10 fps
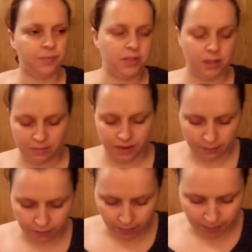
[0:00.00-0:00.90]
Some of
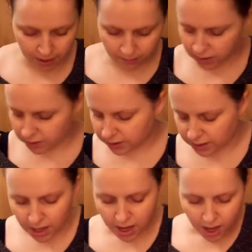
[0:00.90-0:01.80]
that from my
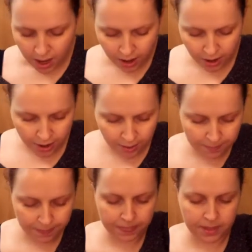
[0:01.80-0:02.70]
parents.
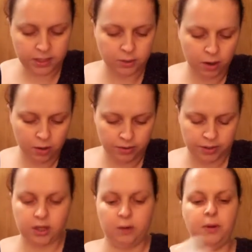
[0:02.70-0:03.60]
This is what I got in
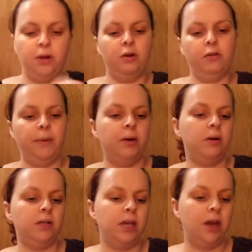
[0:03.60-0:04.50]
the Soap and Glory
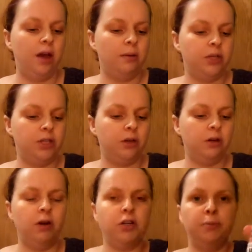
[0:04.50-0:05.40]
box. A Sugar
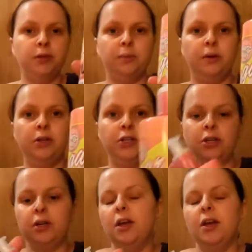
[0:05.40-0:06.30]
Crush body
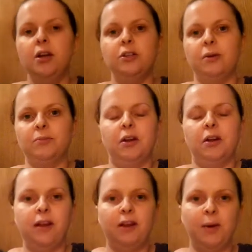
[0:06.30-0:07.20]
wash. So I'm trying
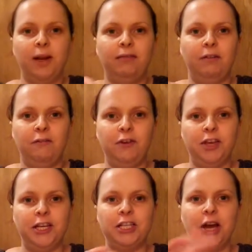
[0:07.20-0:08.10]
to really quickly run through
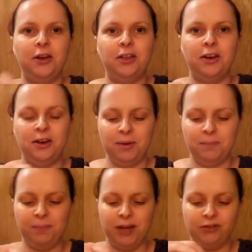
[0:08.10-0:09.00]
this so that my
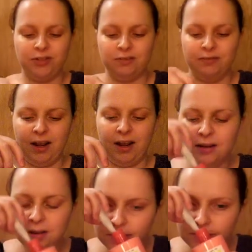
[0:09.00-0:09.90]
battery doesn't run
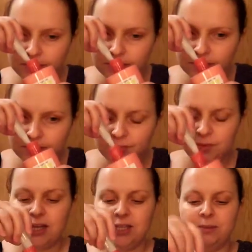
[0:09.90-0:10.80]
out.
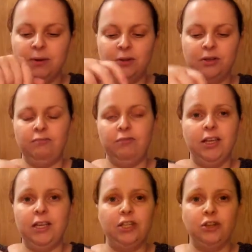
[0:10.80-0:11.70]
It just smells
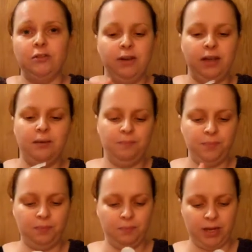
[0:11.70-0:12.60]
really sugary,
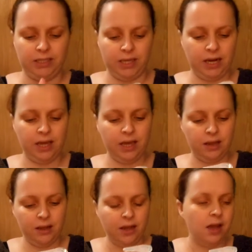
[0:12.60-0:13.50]
basically.